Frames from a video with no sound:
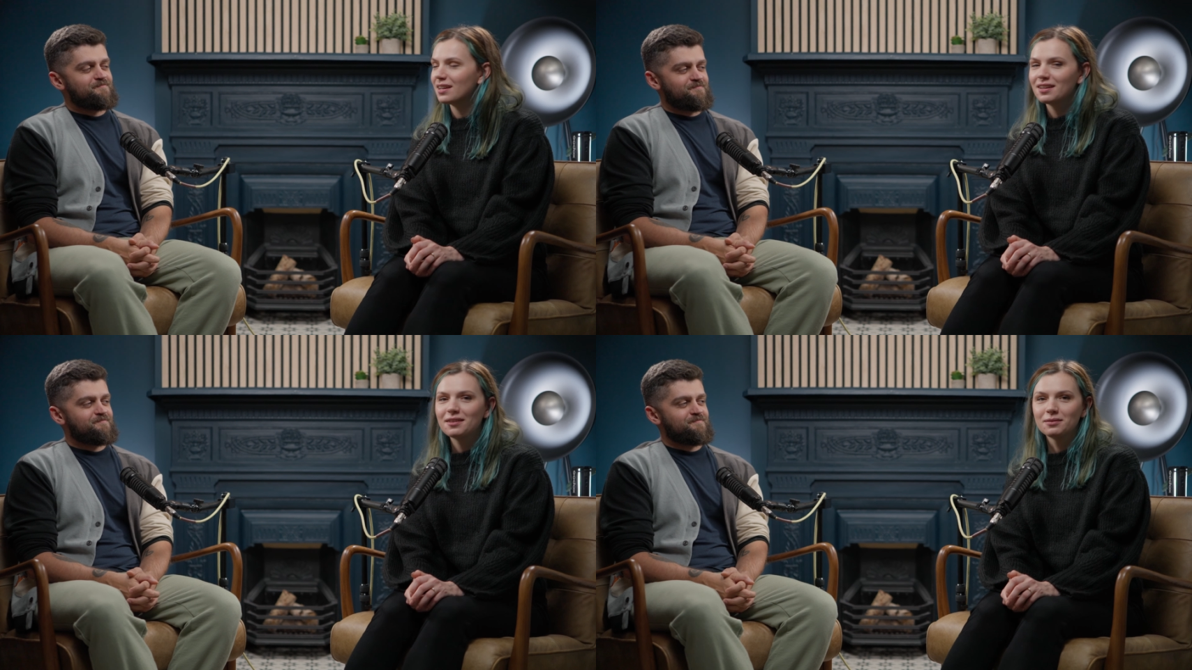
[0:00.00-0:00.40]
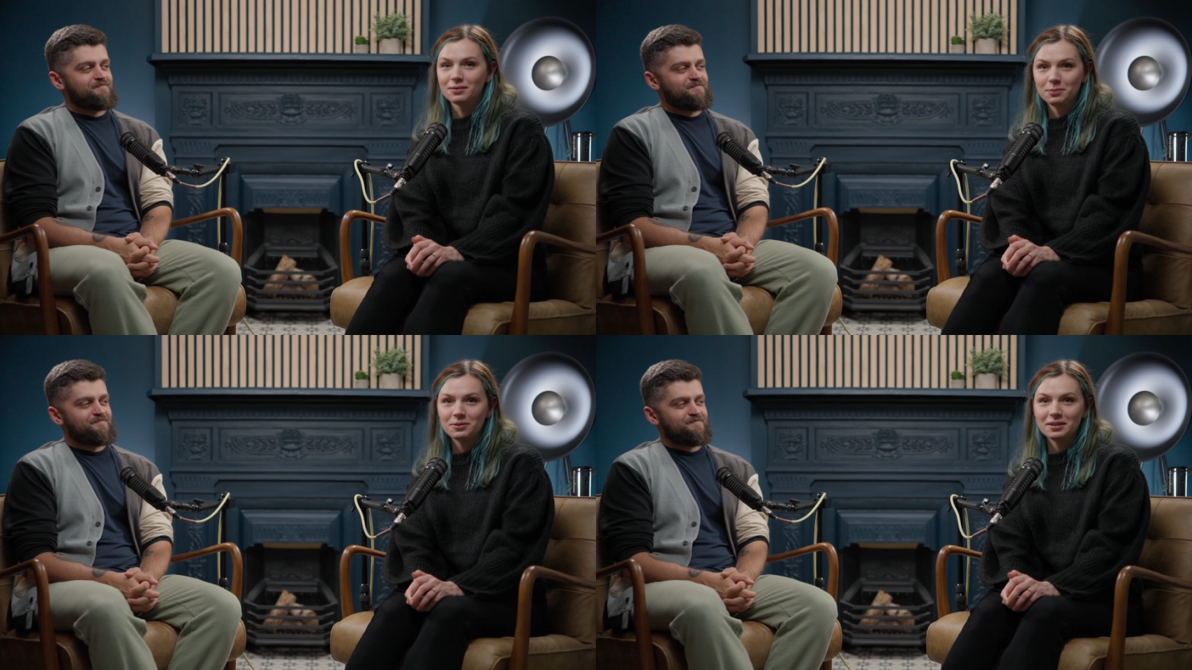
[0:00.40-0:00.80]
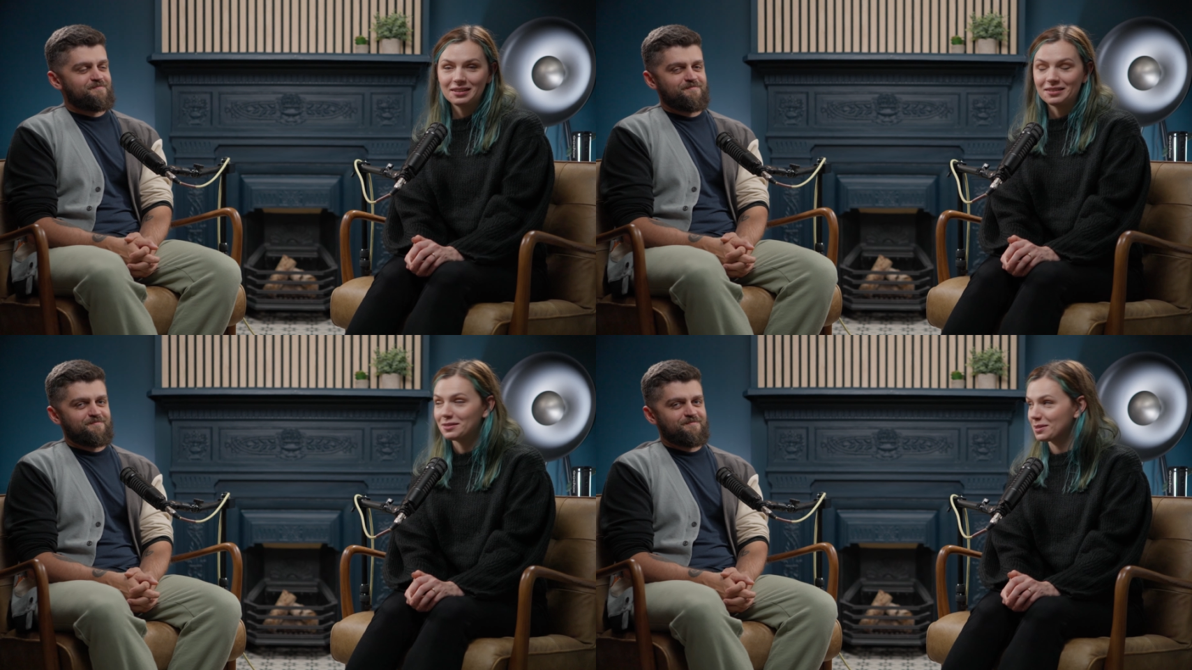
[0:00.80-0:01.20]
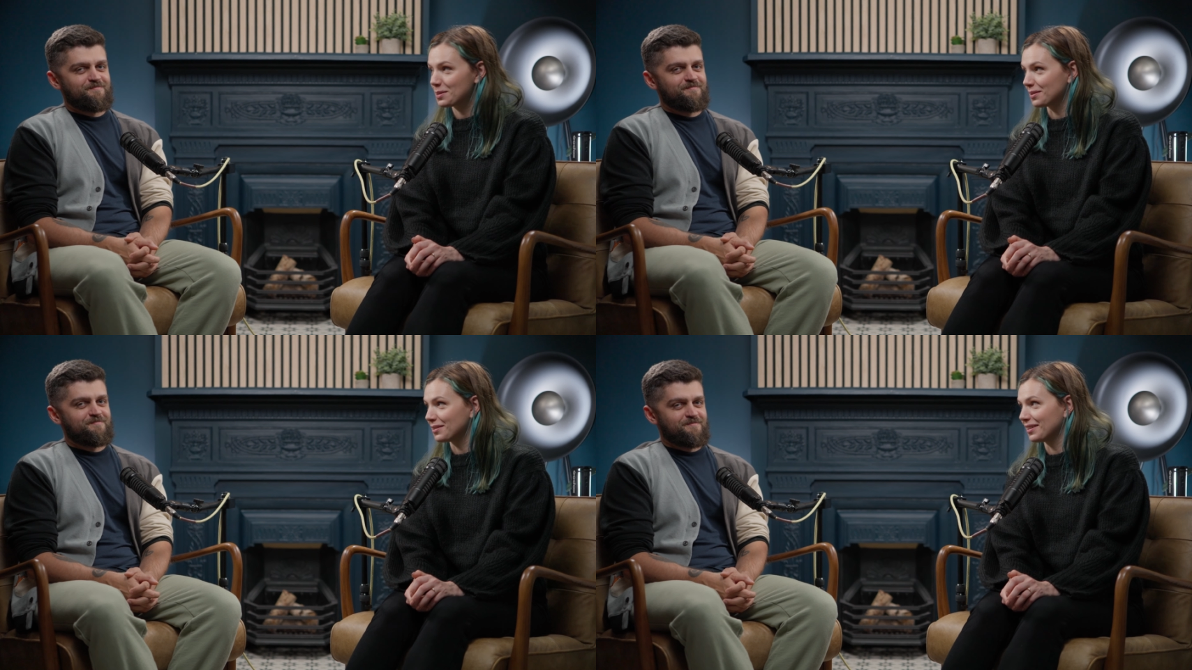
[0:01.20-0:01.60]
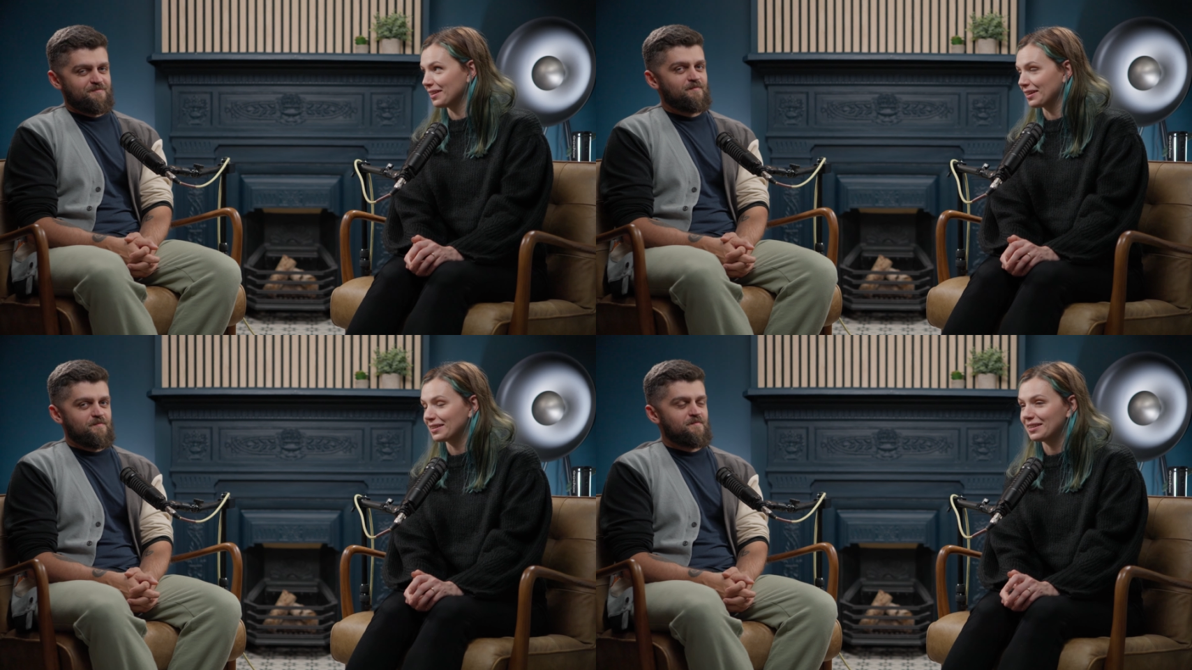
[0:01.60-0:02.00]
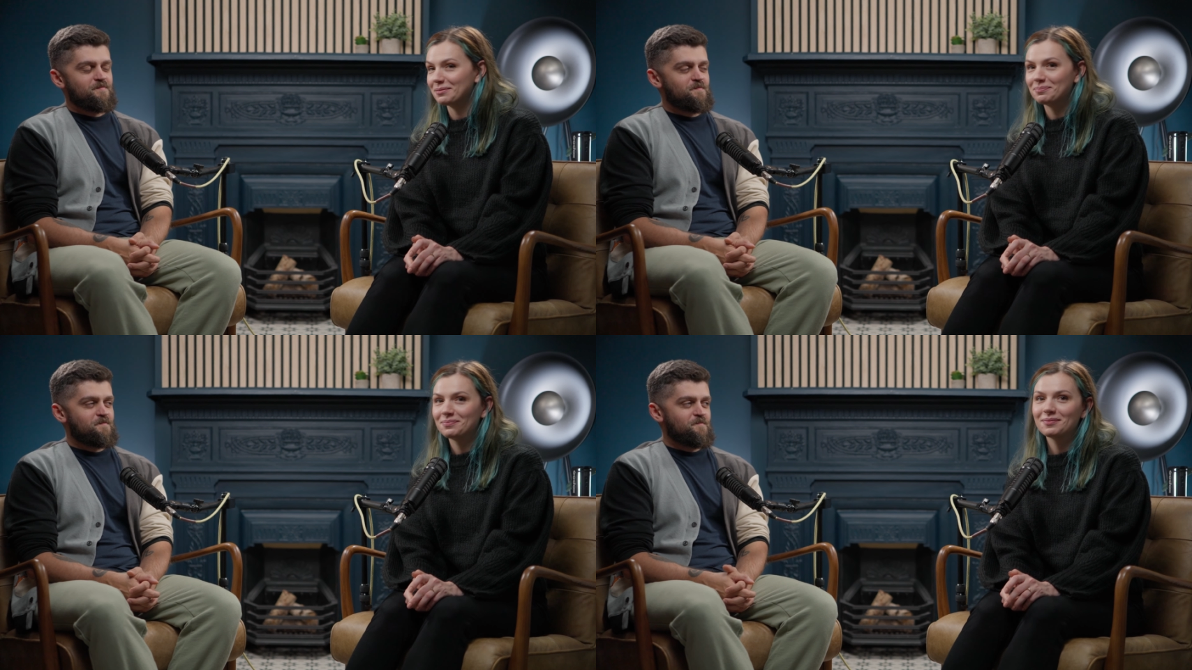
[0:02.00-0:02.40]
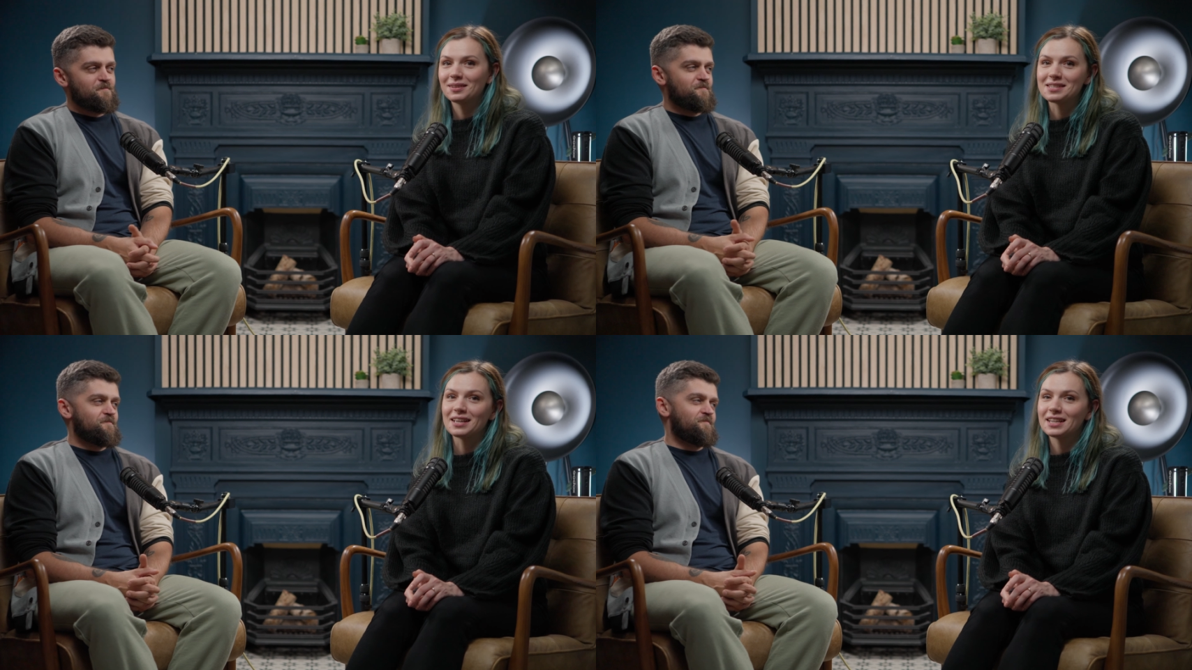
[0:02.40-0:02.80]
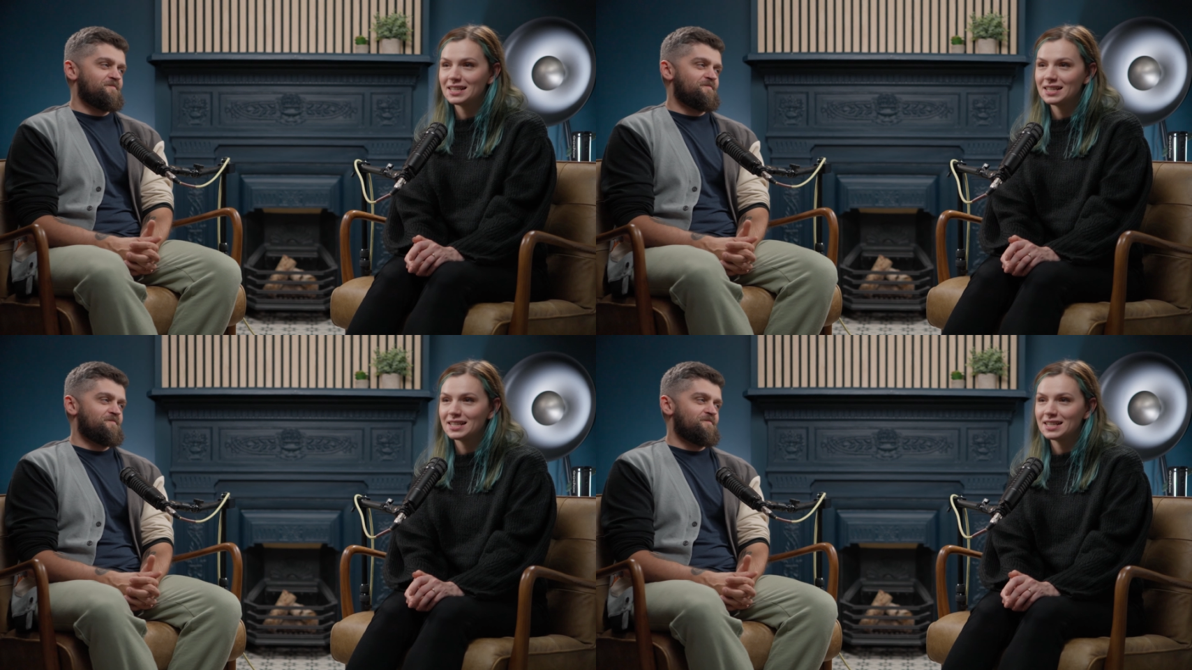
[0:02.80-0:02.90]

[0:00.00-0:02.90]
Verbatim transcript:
Speaker 1: Mm -hmm. Very productive. That's good. I like that. It's like